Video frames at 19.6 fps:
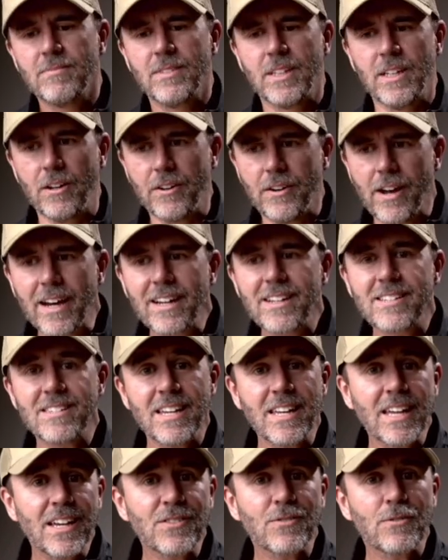you know, you're not going to
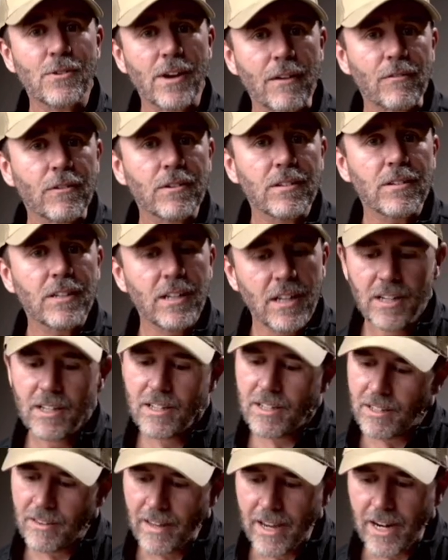say yes forever.
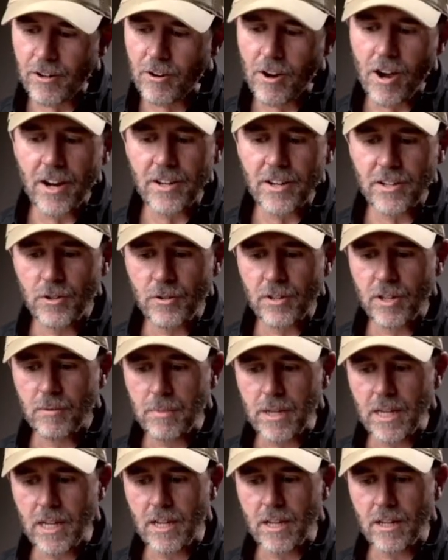Later on, you can
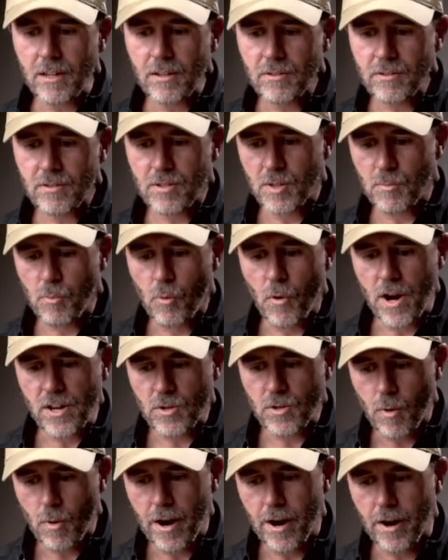be to the
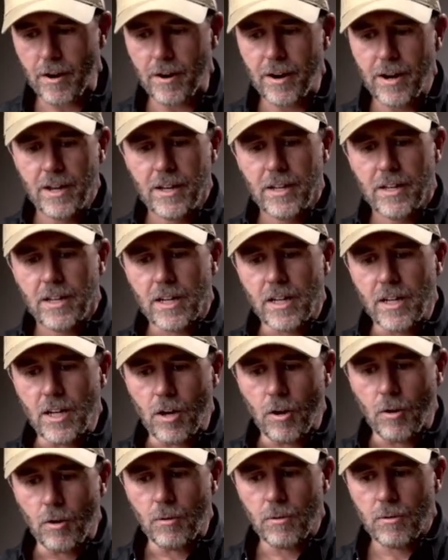point to where you
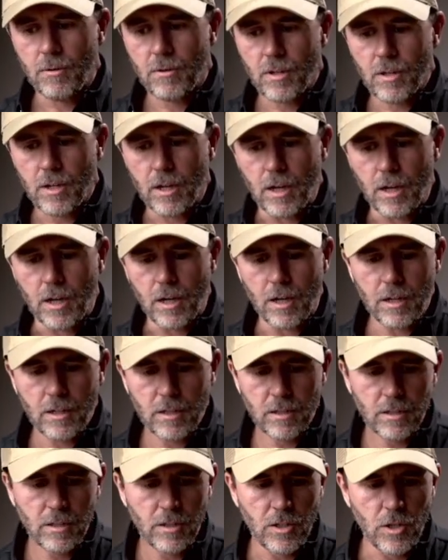know uh,
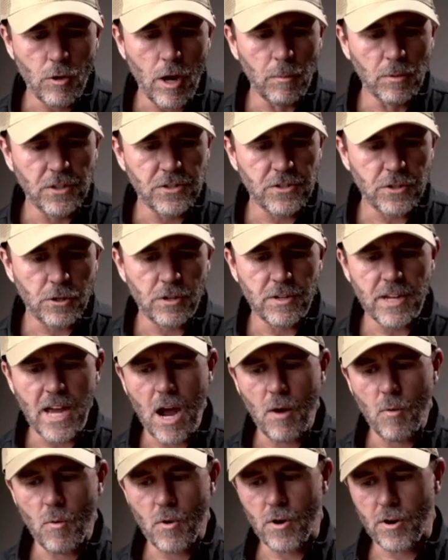you're able to turn
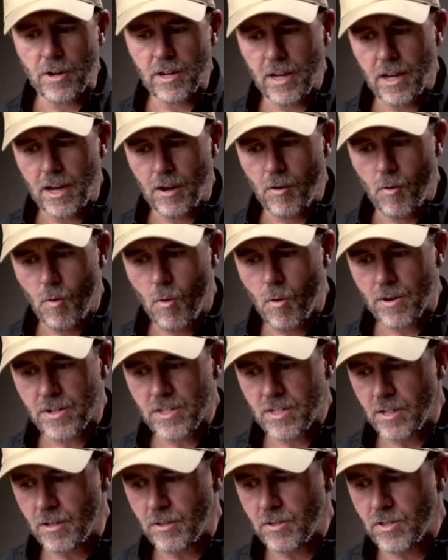down work or
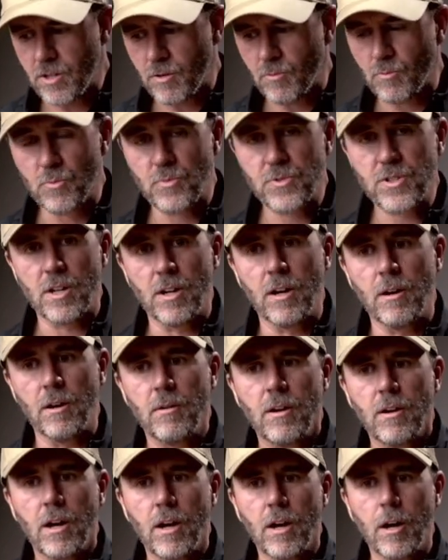to to
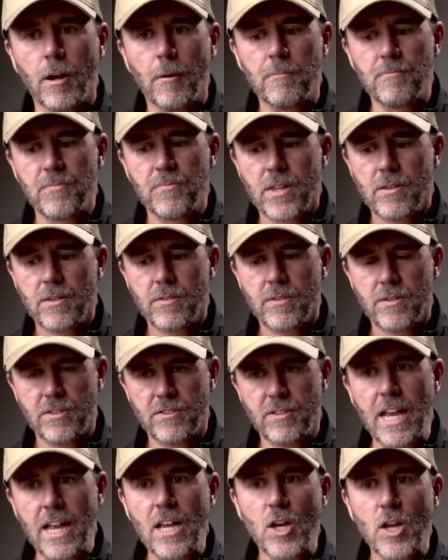to um,
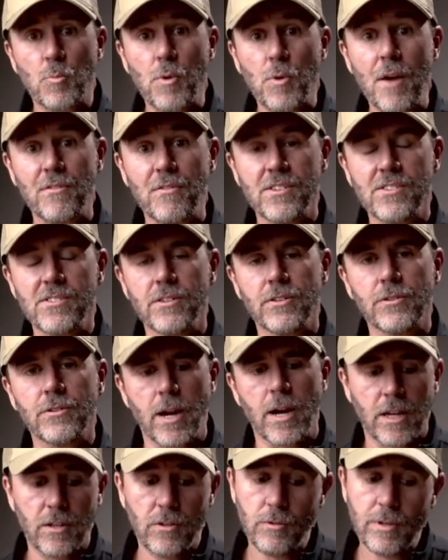state your preferences,
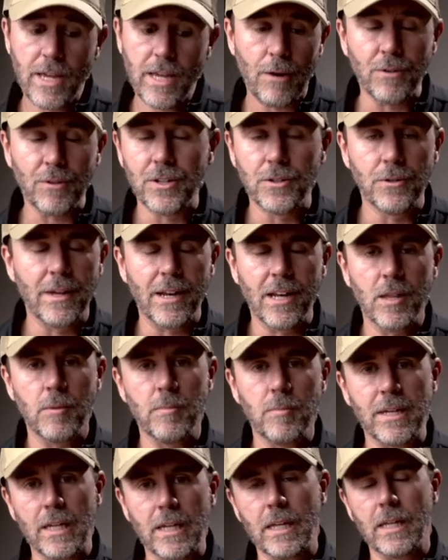right? Because you can't really do that in
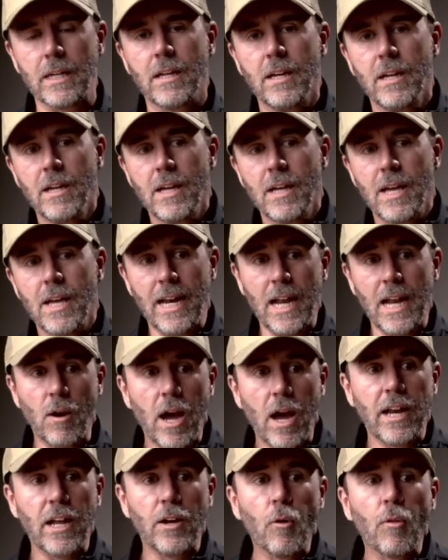the beginning. And I,
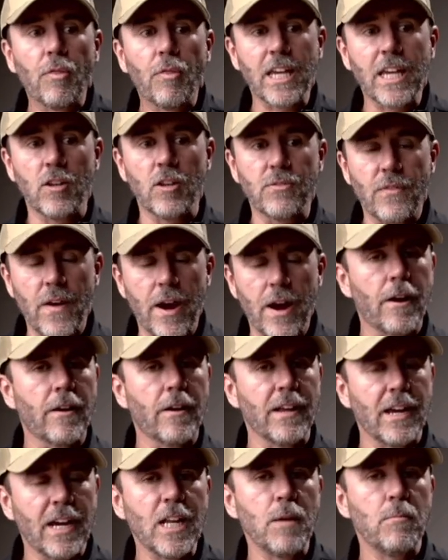and I don't think it's
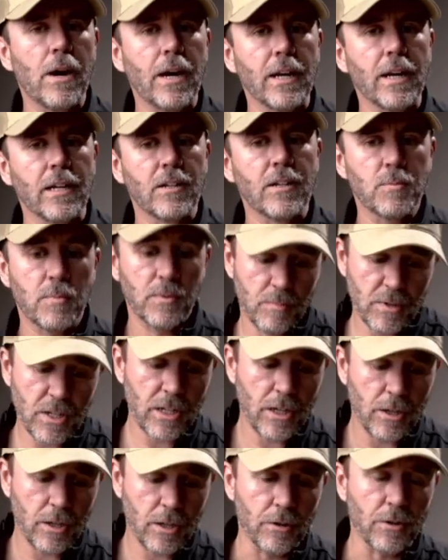fair to anybody, but
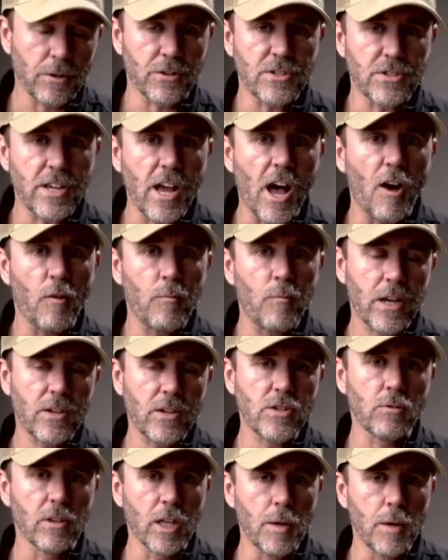particularly yourself,
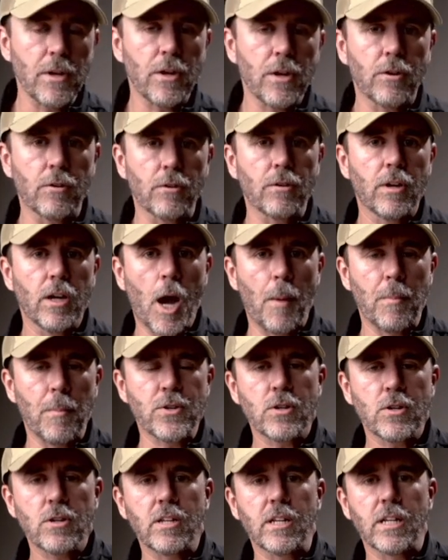because you limit your
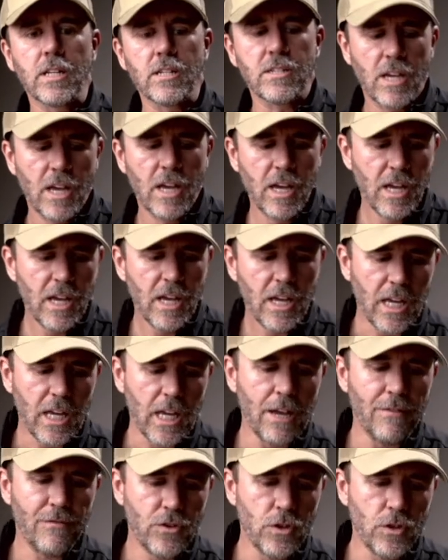opportunities
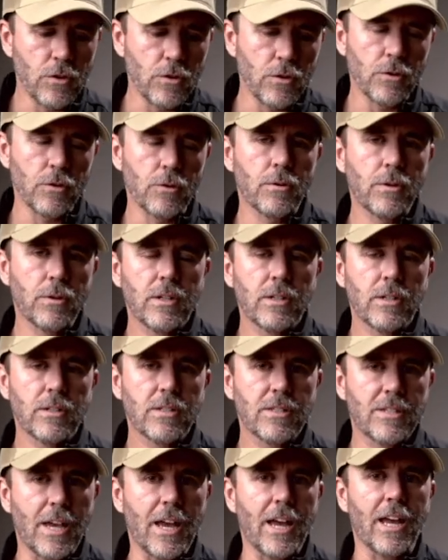if you
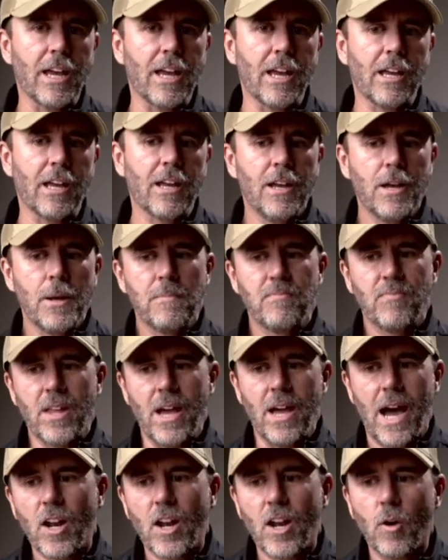say,
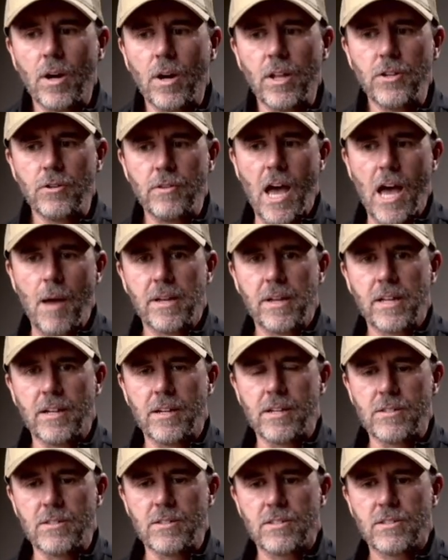I don't want to do that
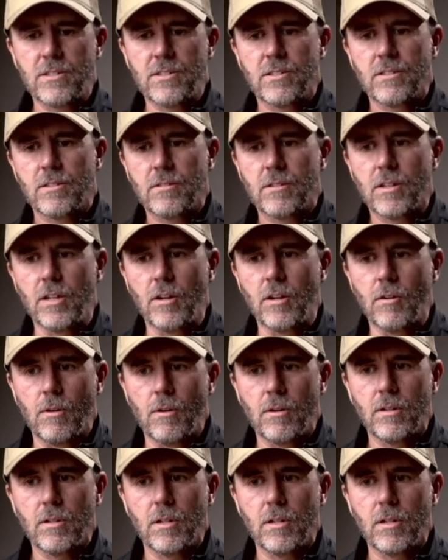because, you know,